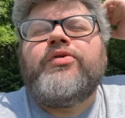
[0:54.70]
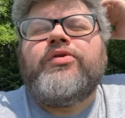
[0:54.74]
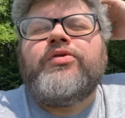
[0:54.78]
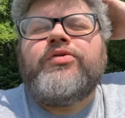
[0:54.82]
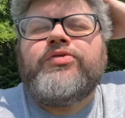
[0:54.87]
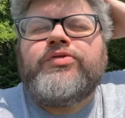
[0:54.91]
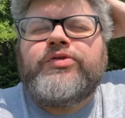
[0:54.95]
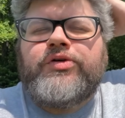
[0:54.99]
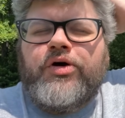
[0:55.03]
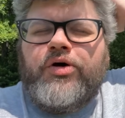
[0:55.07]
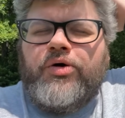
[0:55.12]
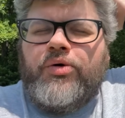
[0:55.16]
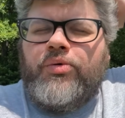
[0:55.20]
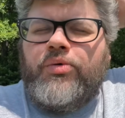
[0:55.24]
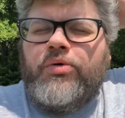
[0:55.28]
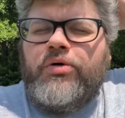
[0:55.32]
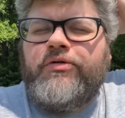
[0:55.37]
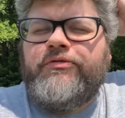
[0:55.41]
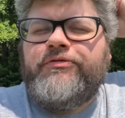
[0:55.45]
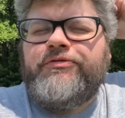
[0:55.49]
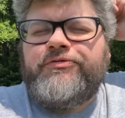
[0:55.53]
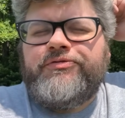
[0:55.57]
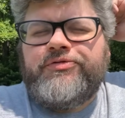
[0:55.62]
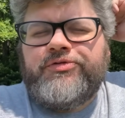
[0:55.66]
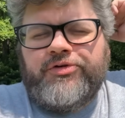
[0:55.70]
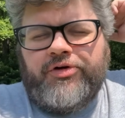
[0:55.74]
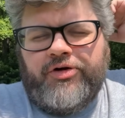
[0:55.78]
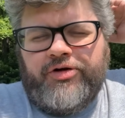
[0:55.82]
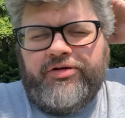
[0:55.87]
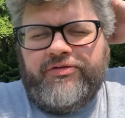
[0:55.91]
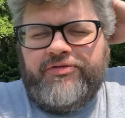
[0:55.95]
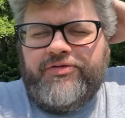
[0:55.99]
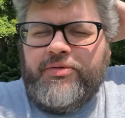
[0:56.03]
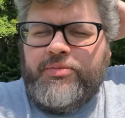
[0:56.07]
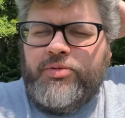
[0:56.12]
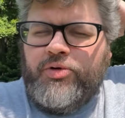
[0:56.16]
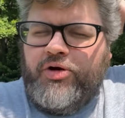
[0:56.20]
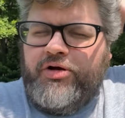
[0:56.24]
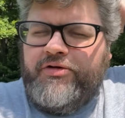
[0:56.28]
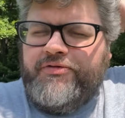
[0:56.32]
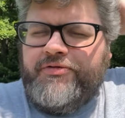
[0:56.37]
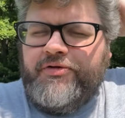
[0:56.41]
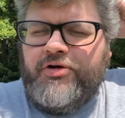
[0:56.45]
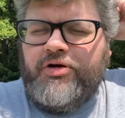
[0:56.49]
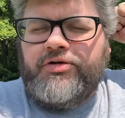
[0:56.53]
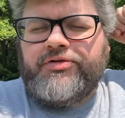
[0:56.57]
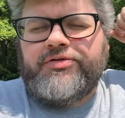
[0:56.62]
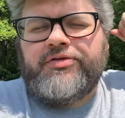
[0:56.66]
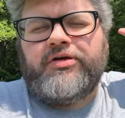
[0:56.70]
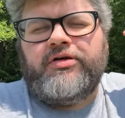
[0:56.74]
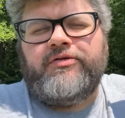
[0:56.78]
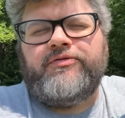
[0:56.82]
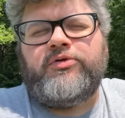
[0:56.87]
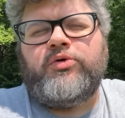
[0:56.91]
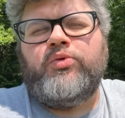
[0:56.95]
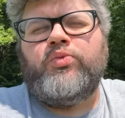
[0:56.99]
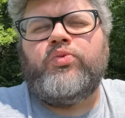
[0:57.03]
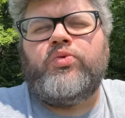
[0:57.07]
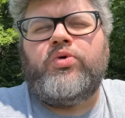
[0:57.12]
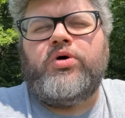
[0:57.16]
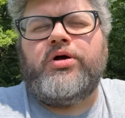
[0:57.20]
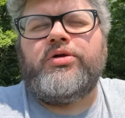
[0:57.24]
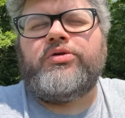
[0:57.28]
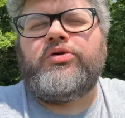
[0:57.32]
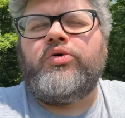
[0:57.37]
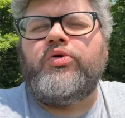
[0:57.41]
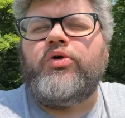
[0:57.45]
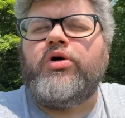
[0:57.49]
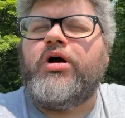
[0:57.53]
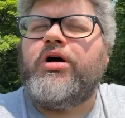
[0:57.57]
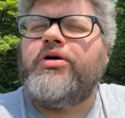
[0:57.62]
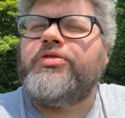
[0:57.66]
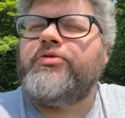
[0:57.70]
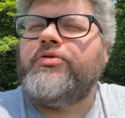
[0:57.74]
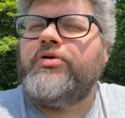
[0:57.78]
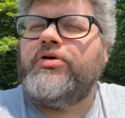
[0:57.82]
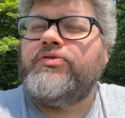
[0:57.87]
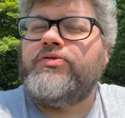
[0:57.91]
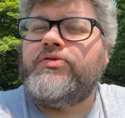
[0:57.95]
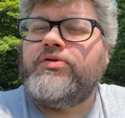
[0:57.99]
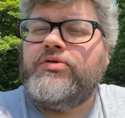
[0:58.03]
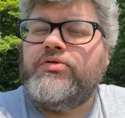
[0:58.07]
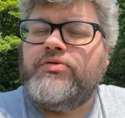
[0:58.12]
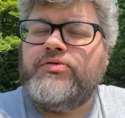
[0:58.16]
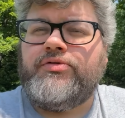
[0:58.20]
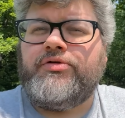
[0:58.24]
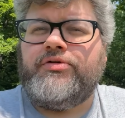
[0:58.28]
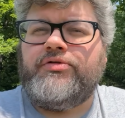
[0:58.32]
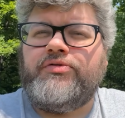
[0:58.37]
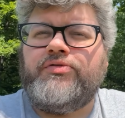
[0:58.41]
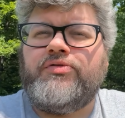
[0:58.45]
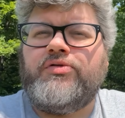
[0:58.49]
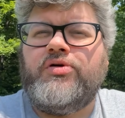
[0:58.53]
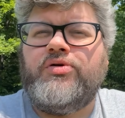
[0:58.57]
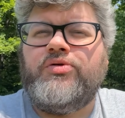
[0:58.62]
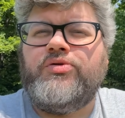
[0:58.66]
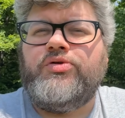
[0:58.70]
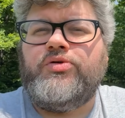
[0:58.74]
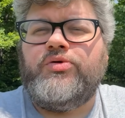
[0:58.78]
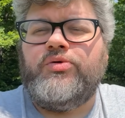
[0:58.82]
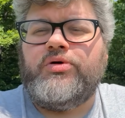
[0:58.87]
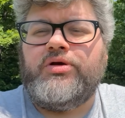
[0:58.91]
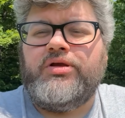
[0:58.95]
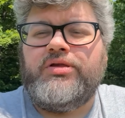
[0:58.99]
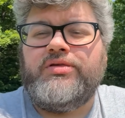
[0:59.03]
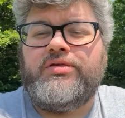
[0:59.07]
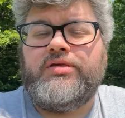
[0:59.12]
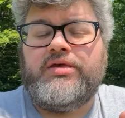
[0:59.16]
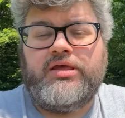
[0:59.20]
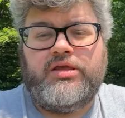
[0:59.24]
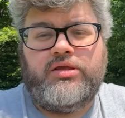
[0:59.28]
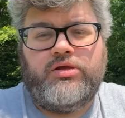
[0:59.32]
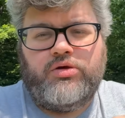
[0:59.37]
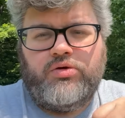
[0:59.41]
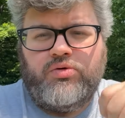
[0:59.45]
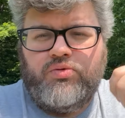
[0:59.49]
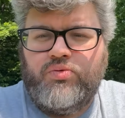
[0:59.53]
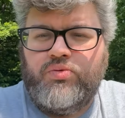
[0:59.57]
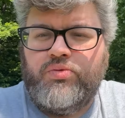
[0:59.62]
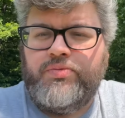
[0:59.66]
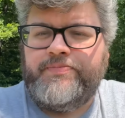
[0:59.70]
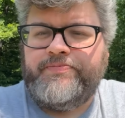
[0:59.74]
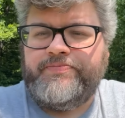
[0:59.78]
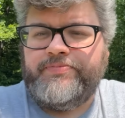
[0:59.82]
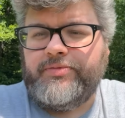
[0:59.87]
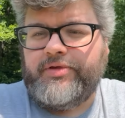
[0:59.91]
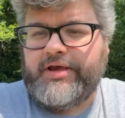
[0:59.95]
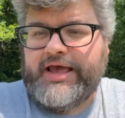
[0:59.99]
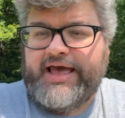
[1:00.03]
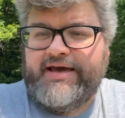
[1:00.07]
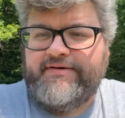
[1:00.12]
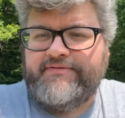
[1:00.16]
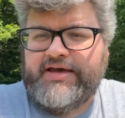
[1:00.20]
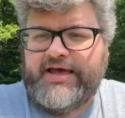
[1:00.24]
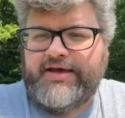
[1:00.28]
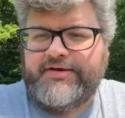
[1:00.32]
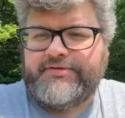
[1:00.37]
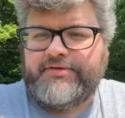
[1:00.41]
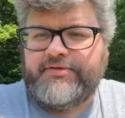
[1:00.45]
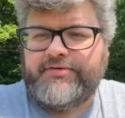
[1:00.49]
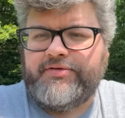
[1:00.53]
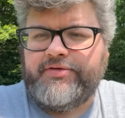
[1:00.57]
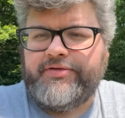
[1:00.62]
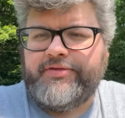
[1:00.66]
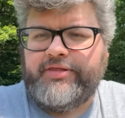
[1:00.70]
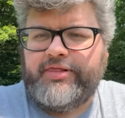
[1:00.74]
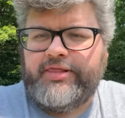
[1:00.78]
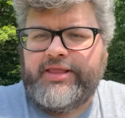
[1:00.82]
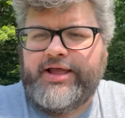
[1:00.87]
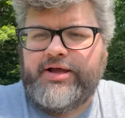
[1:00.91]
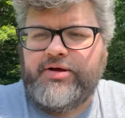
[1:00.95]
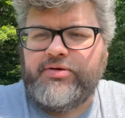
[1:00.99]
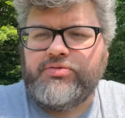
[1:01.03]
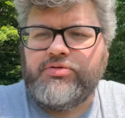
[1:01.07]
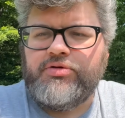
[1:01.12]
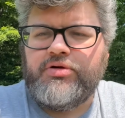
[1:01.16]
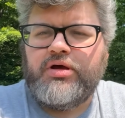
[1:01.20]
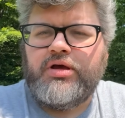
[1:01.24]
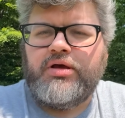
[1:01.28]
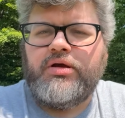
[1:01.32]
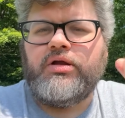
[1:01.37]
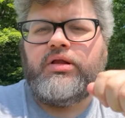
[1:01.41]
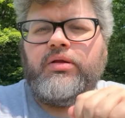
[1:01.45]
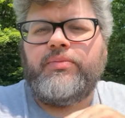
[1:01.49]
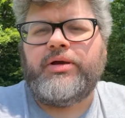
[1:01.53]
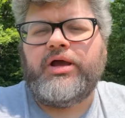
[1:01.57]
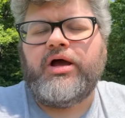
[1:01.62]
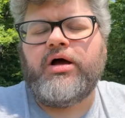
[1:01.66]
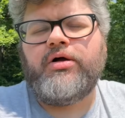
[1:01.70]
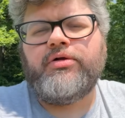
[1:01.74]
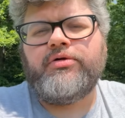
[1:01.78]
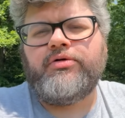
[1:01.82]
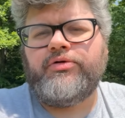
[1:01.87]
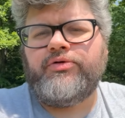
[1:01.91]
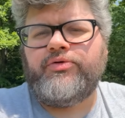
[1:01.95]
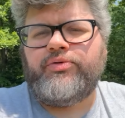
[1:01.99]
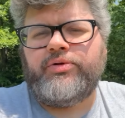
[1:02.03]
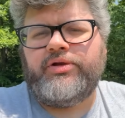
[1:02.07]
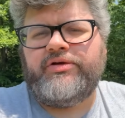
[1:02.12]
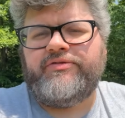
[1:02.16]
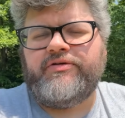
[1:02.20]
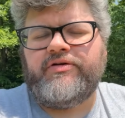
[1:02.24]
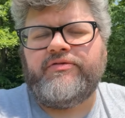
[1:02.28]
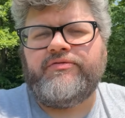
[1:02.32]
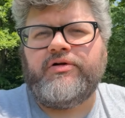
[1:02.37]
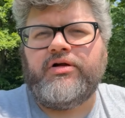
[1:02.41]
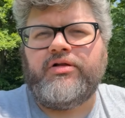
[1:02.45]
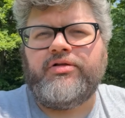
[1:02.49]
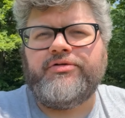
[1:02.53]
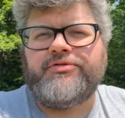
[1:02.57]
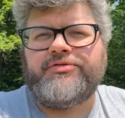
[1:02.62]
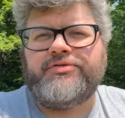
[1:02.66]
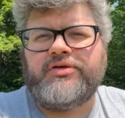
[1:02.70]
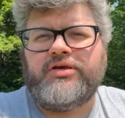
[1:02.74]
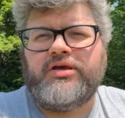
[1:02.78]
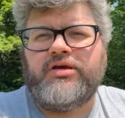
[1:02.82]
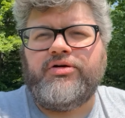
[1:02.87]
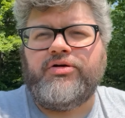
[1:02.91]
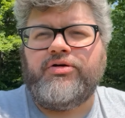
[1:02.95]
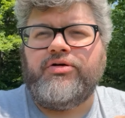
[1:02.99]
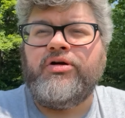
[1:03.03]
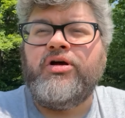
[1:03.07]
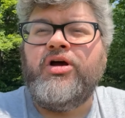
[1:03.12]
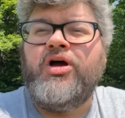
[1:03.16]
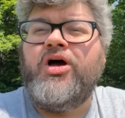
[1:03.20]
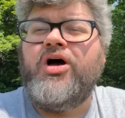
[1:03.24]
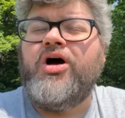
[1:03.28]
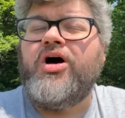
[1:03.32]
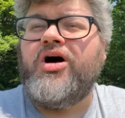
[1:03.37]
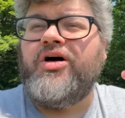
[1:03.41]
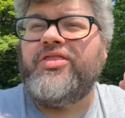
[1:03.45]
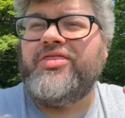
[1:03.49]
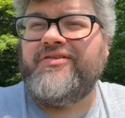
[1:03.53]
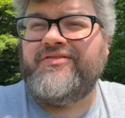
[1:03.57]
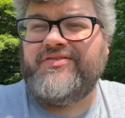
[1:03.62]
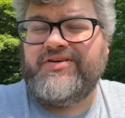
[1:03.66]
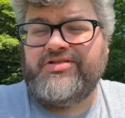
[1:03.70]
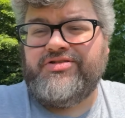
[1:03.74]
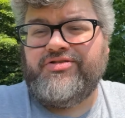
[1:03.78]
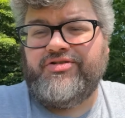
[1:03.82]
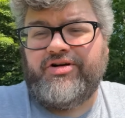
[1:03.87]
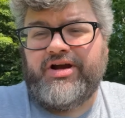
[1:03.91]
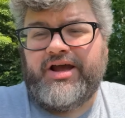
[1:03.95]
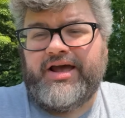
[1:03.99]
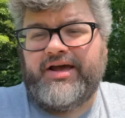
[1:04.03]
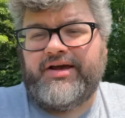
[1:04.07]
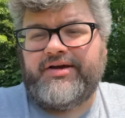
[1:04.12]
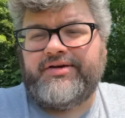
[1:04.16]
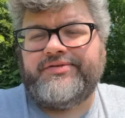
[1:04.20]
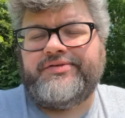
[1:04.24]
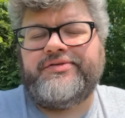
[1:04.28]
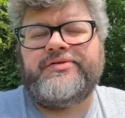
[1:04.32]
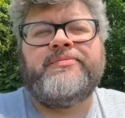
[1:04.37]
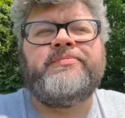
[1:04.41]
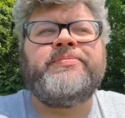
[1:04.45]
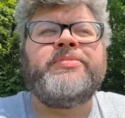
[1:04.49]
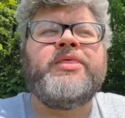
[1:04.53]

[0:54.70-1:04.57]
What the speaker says: So, starting February 1st, if you want your authorized users to continue to have access to the lounge, it'll be $125 a year on the Venture X.